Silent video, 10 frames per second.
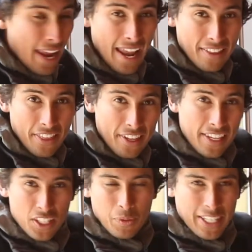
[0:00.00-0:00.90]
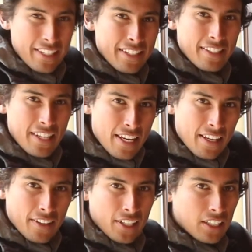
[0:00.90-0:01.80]
And the thing is, we didn't see
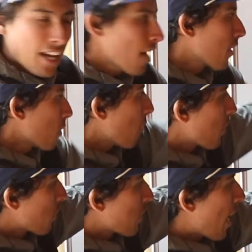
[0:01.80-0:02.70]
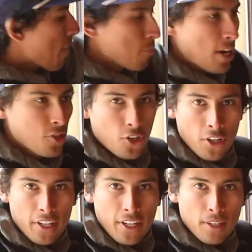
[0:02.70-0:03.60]
the cloud when there was high pressure
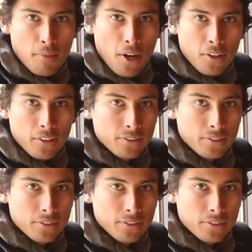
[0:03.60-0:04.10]
in the bottle.